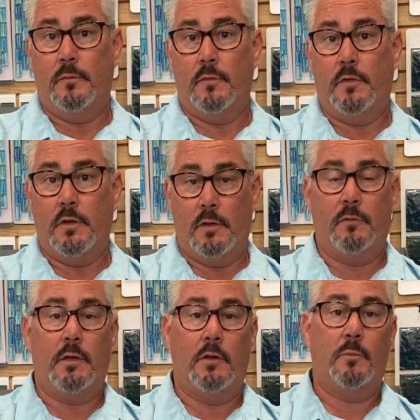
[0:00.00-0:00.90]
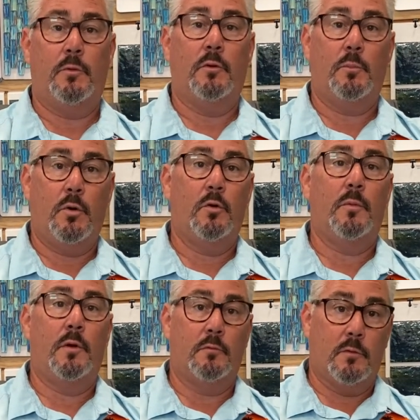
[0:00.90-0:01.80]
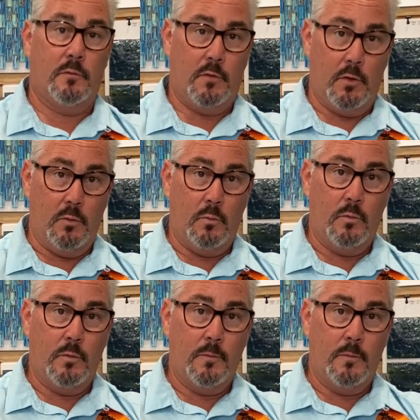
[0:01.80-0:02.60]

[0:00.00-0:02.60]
City of Leesburg permit review.